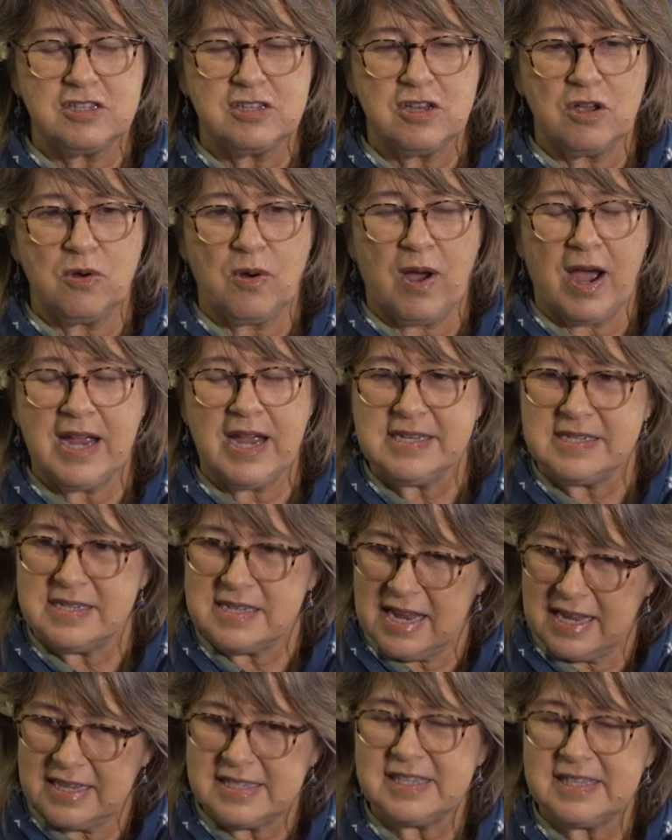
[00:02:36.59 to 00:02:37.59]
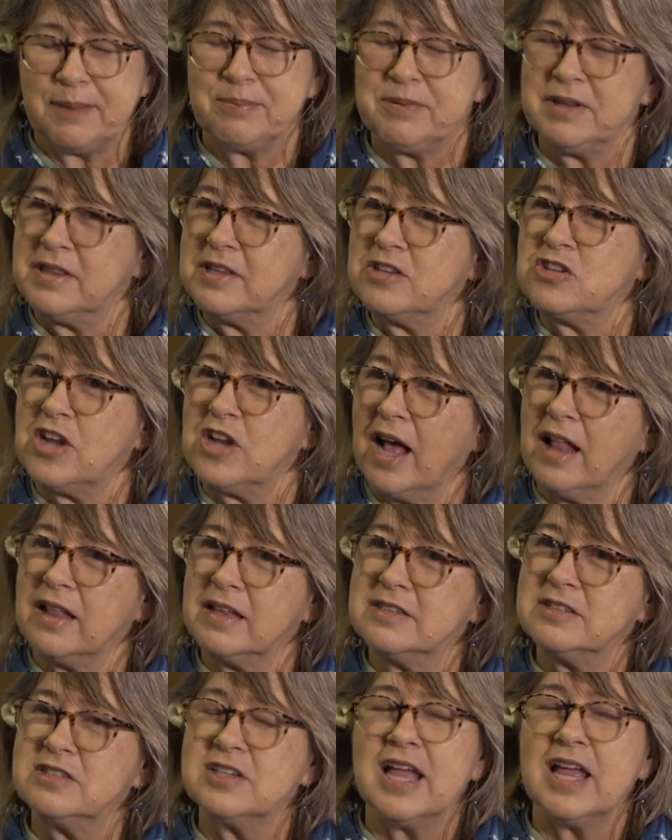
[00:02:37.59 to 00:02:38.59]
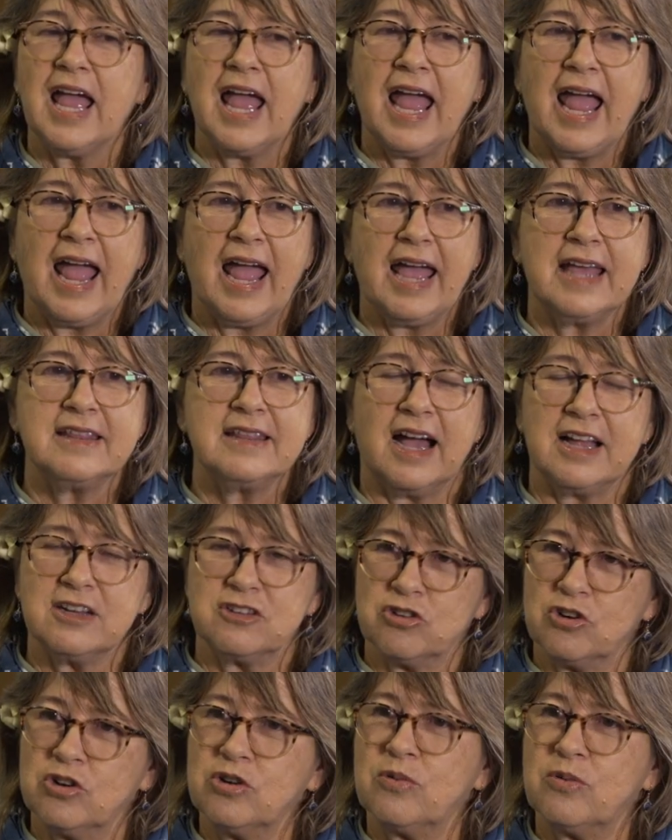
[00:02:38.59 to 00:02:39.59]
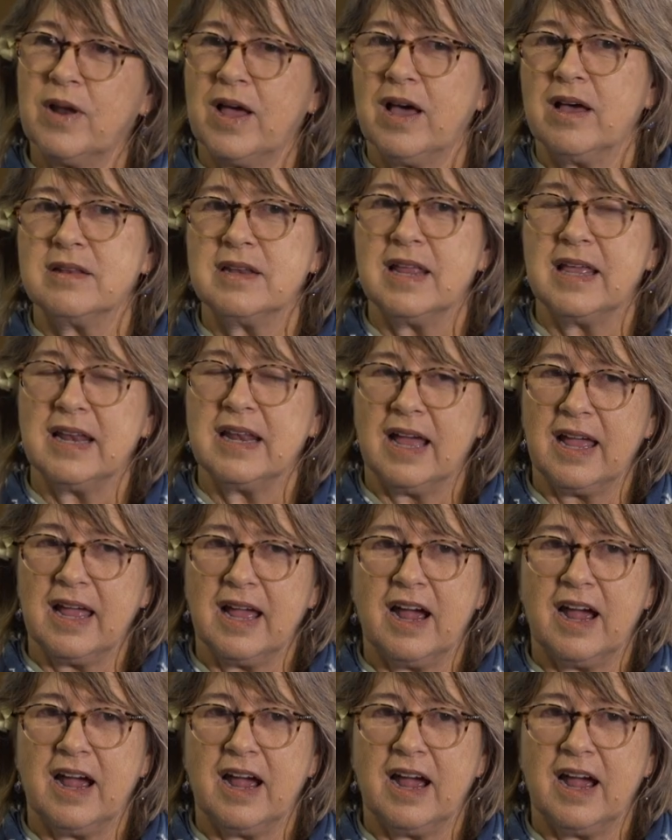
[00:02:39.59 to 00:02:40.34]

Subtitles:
so I accepted the challenge, and I turned around and I